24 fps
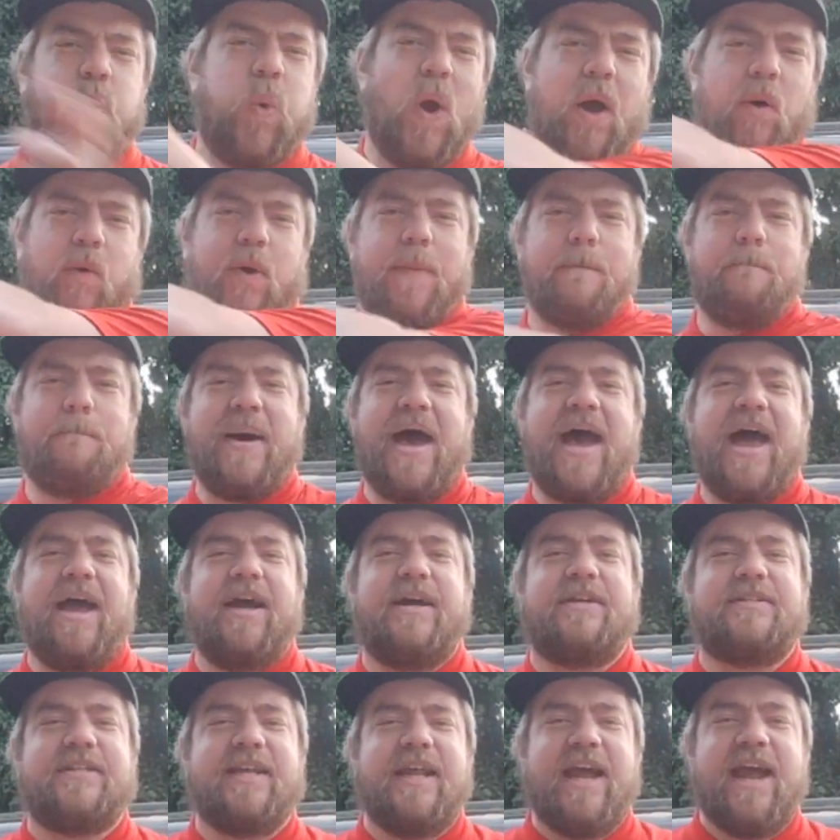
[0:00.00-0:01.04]
welcome
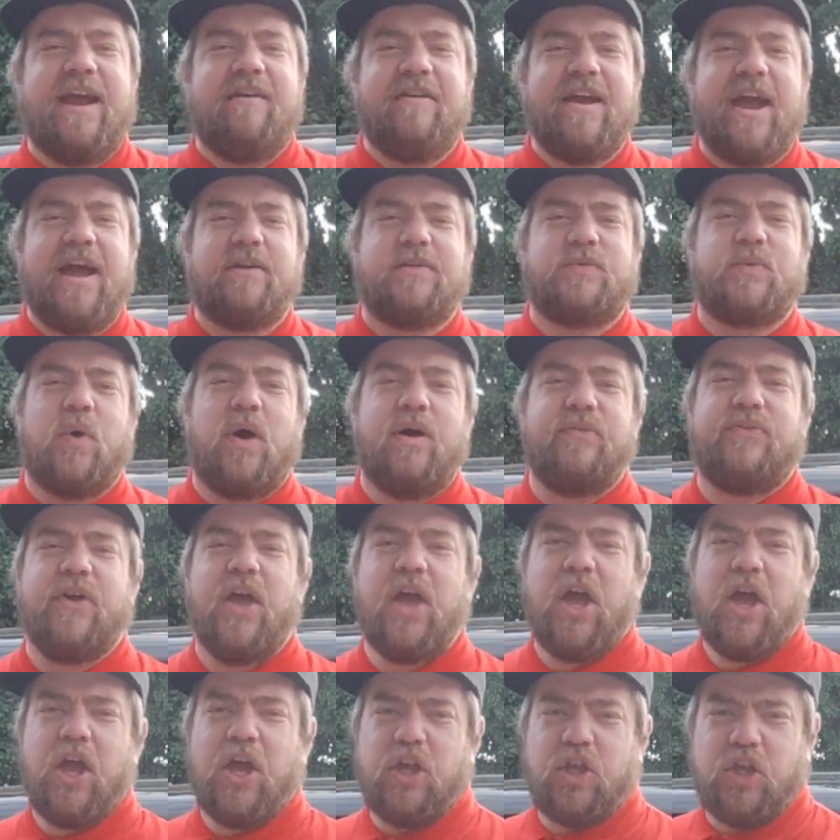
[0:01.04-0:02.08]
back to the Hairy Housewife
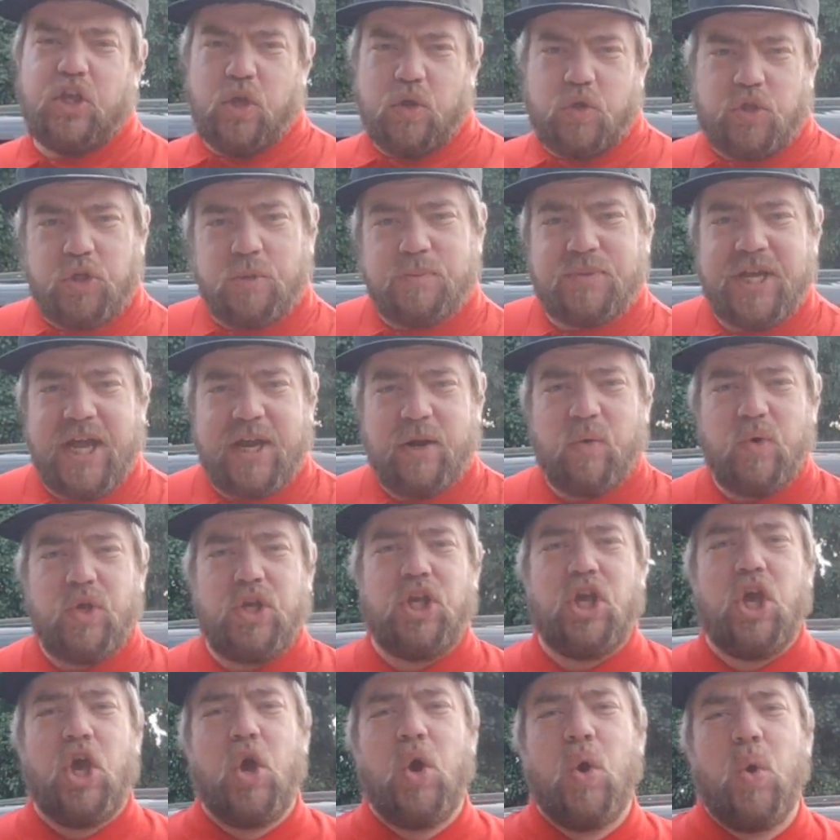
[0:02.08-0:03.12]
YouTube channel,
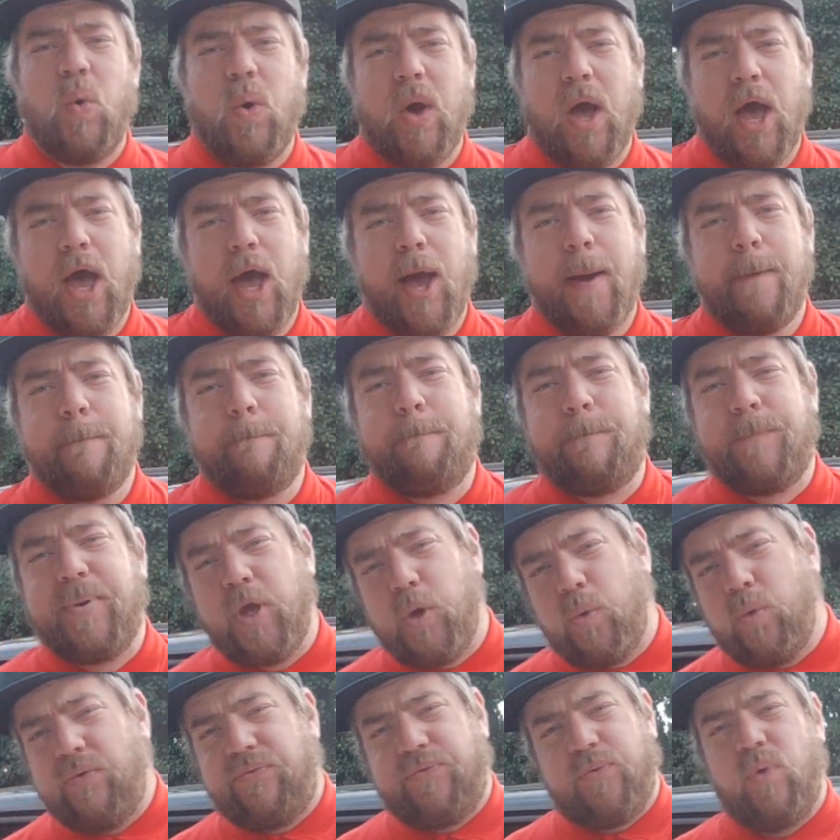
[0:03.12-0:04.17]
you
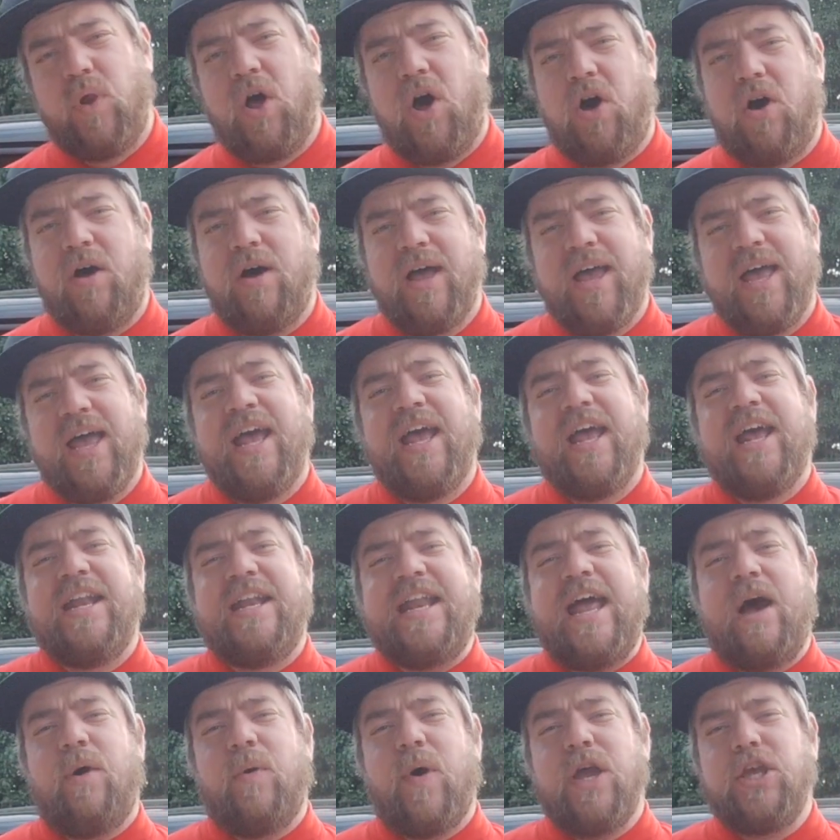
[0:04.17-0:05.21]
beautiful lot.
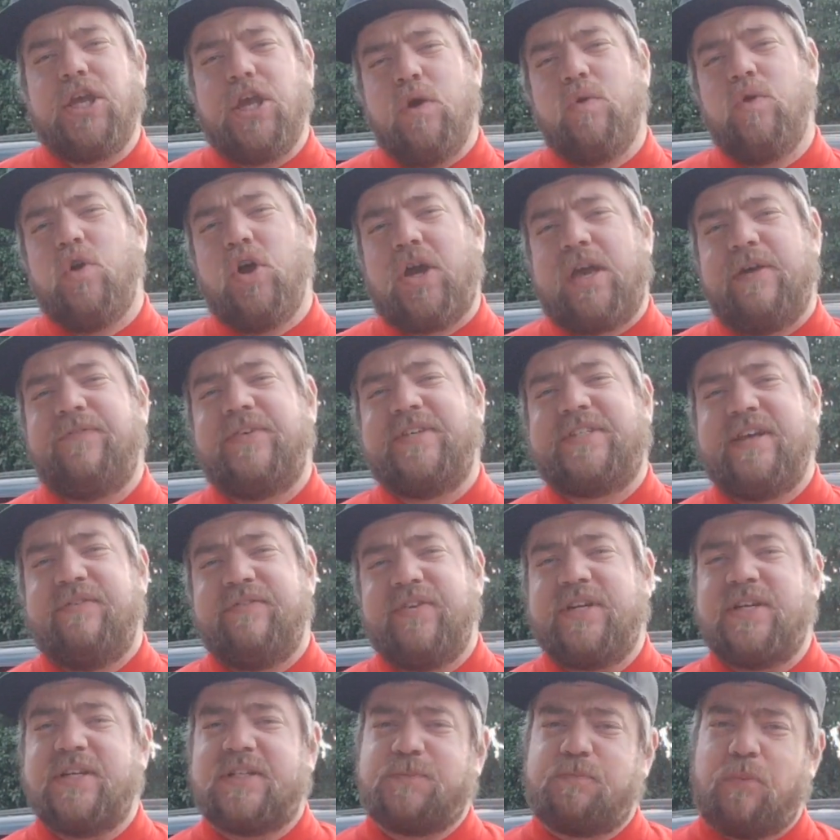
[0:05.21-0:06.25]
Now, are you looking for
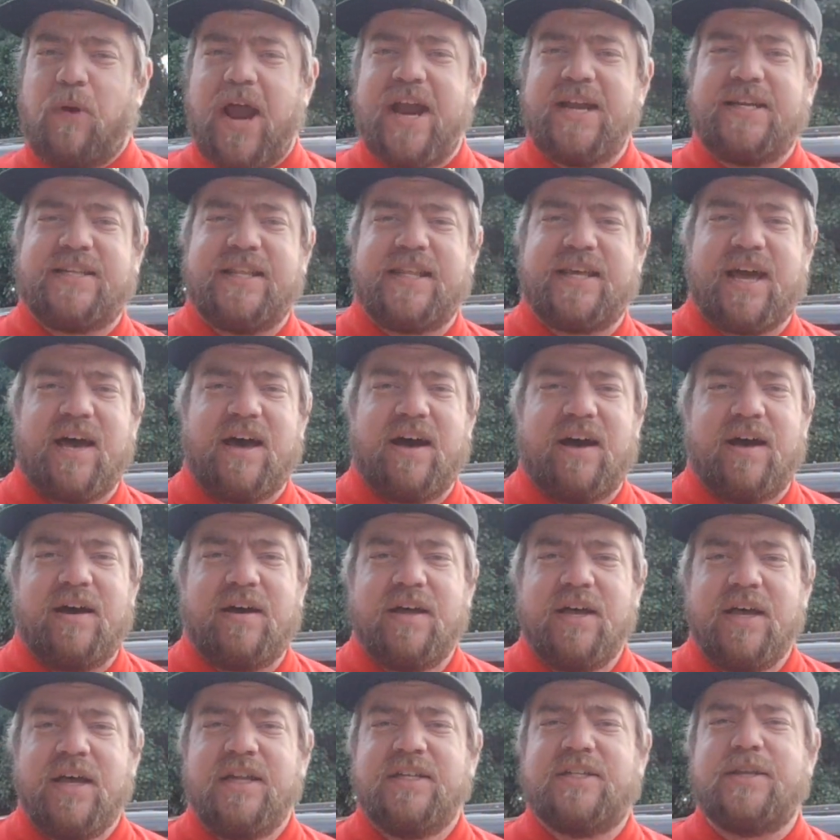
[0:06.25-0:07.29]
something to spray into the car
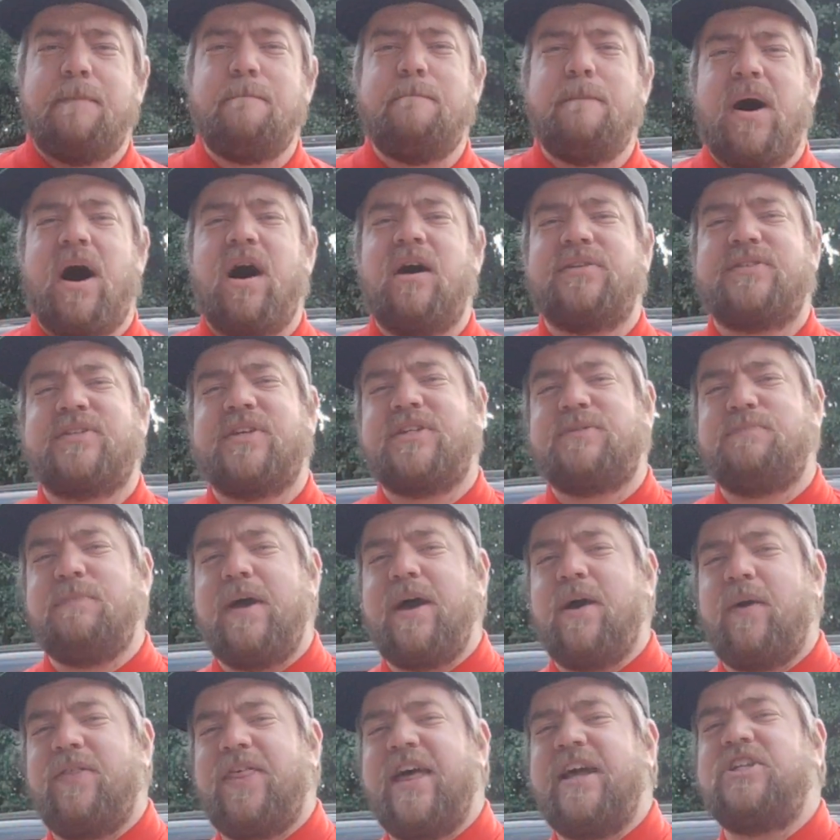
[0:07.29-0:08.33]
to mask a
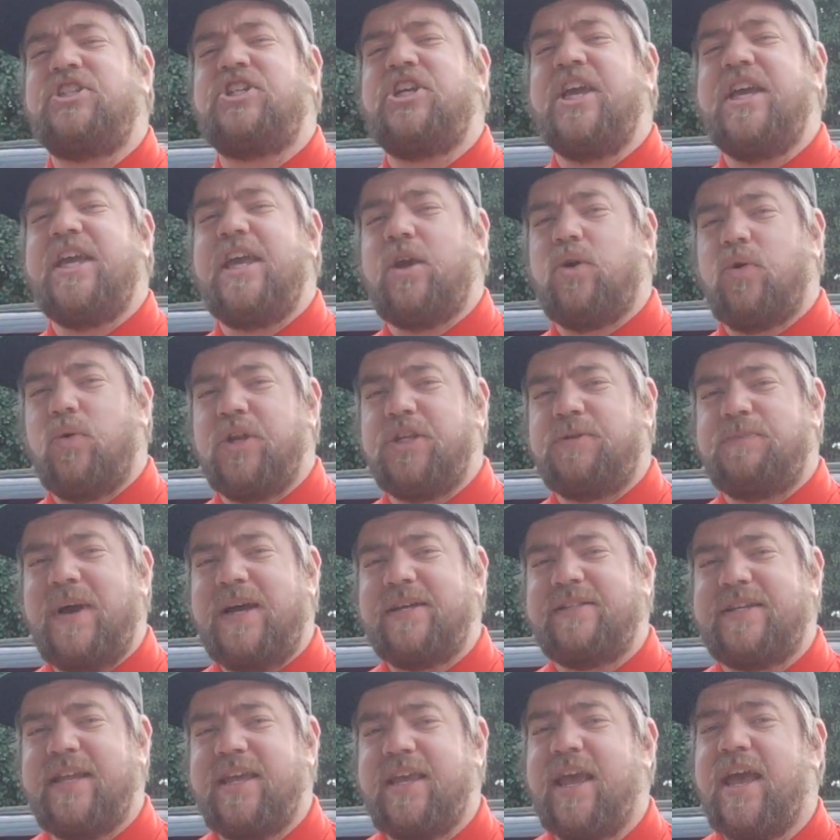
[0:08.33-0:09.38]
smell of that cheeky Cornish
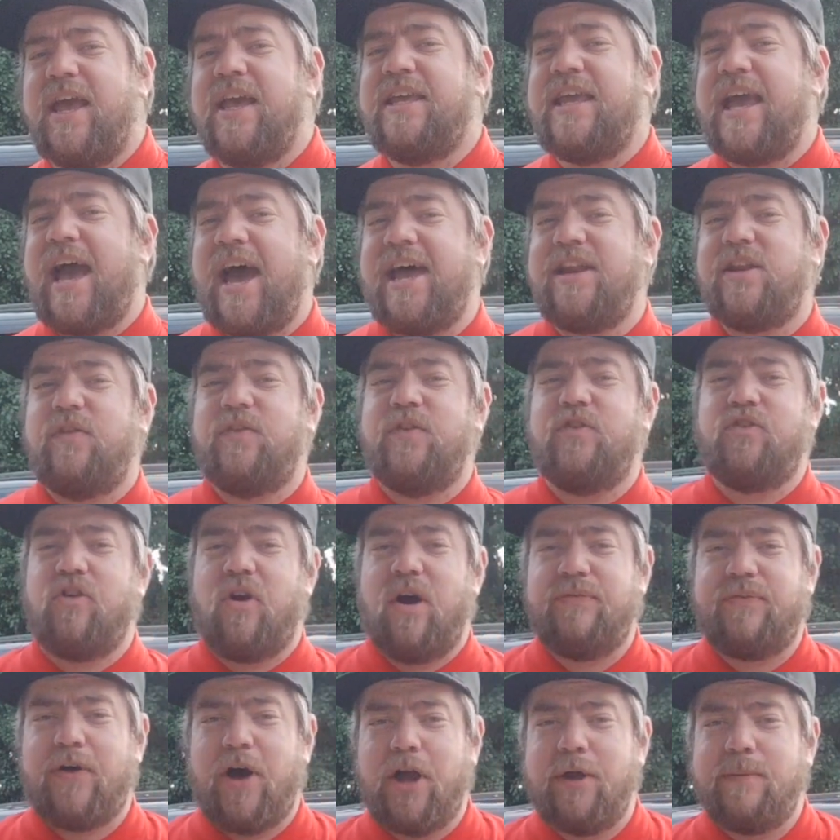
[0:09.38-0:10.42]
pasty you had on the
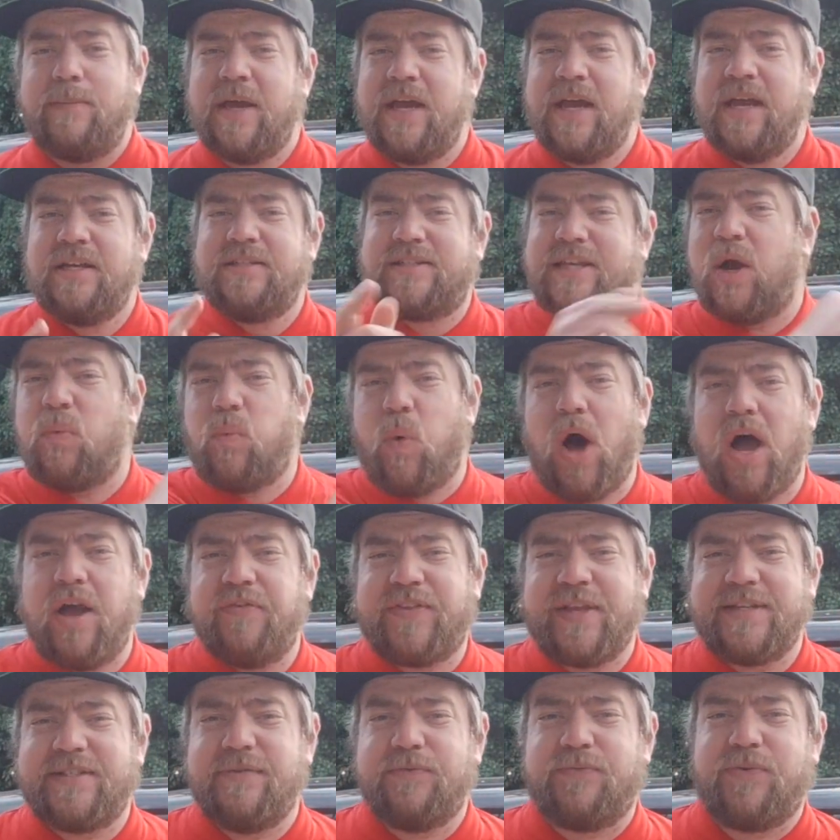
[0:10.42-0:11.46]
drive home so your wife
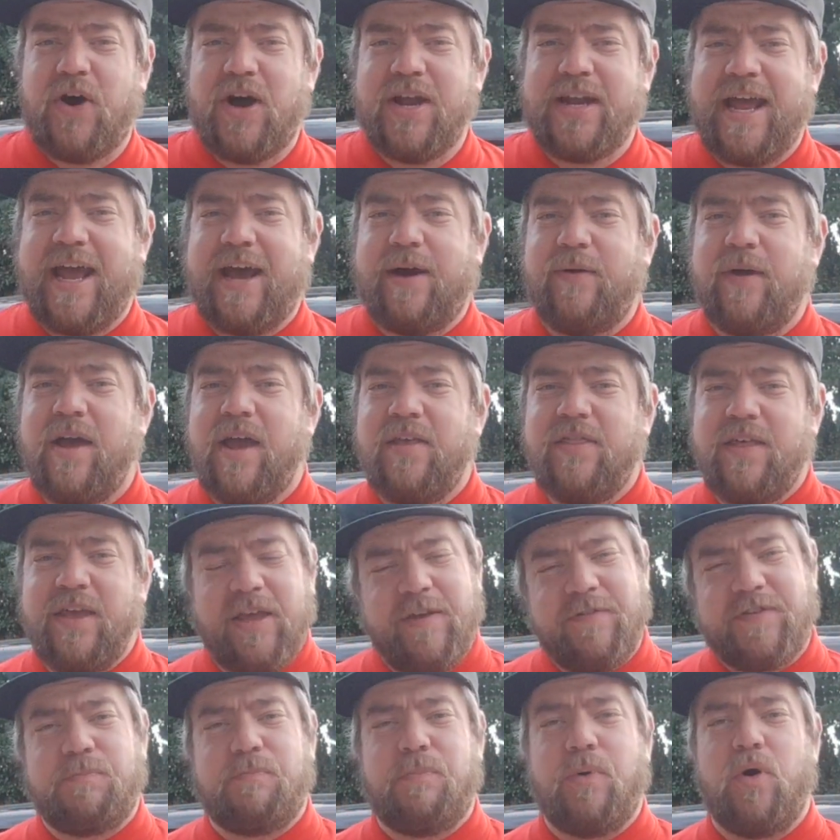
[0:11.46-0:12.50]
doesn't find out that
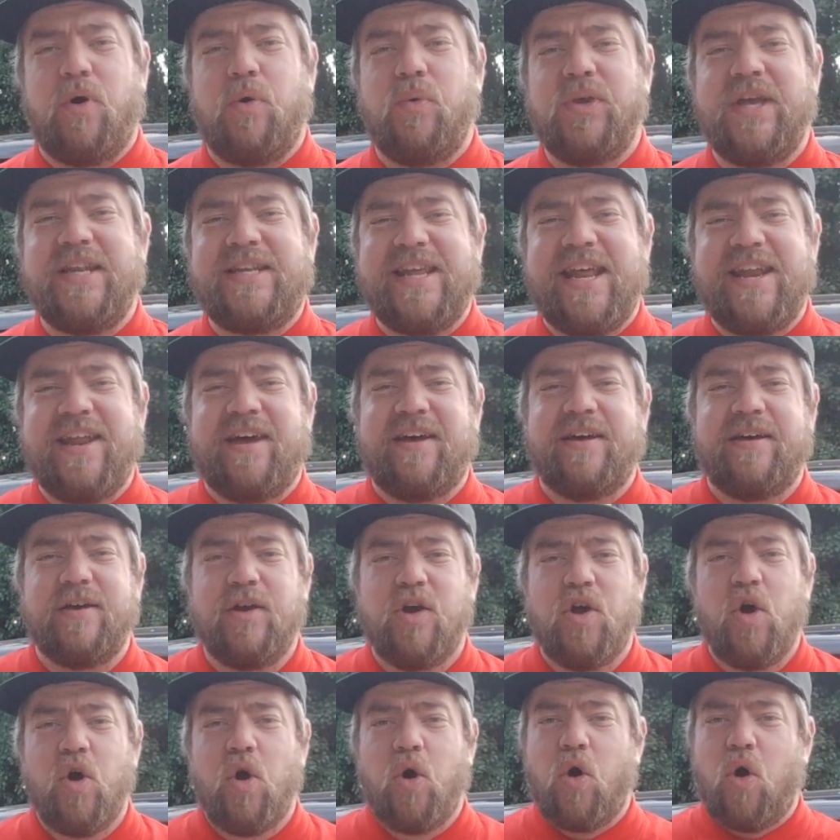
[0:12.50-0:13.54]
you've spoilt your dinner?
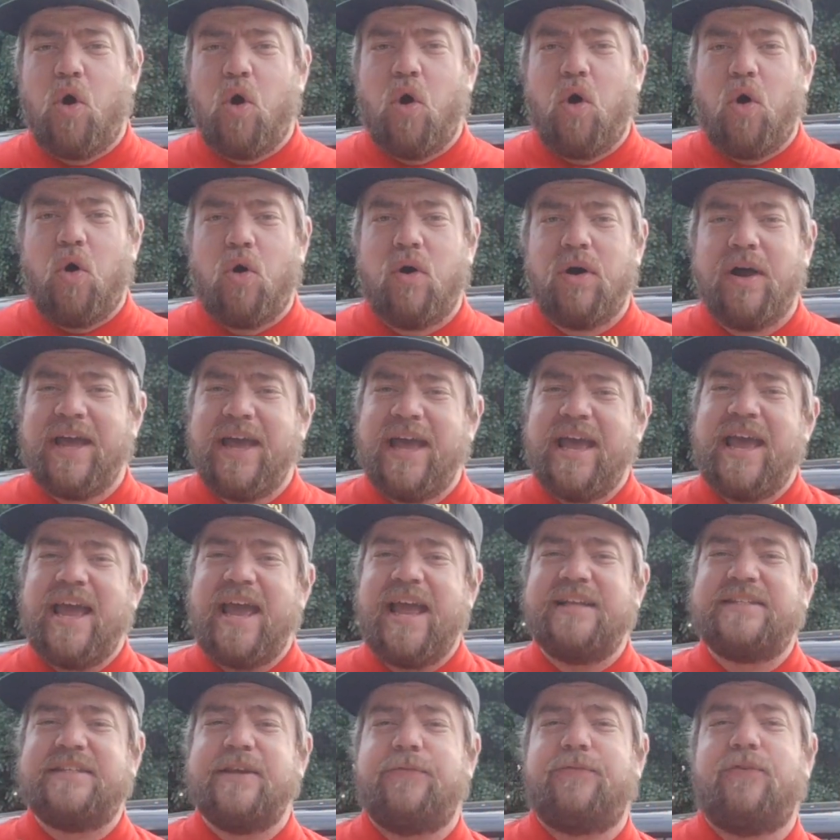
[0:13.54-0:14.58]
Or
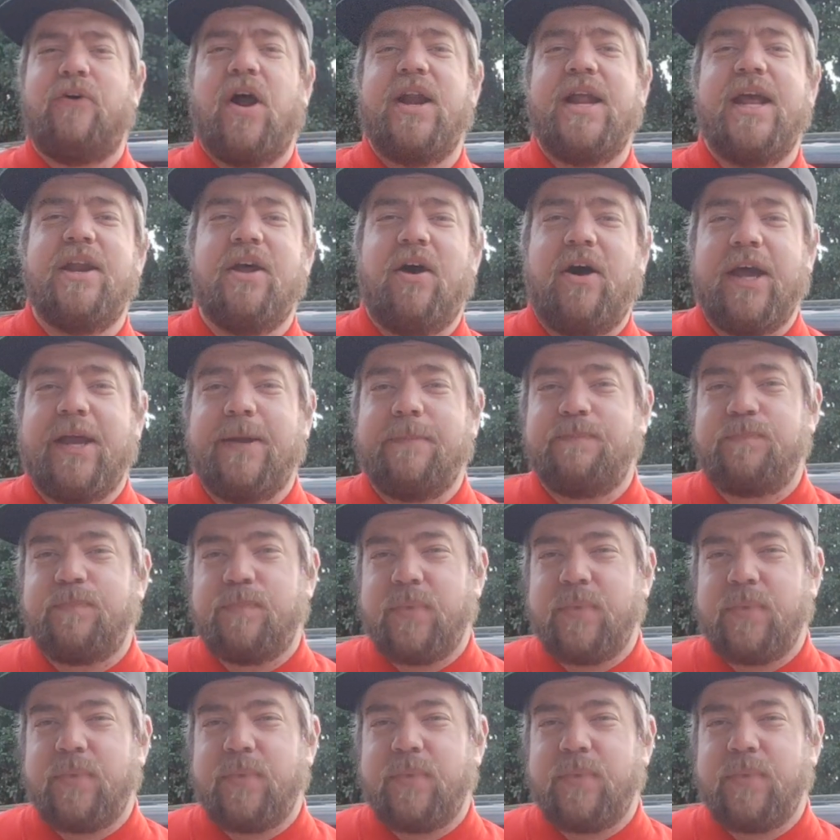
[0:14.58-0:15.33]
is it Friday night?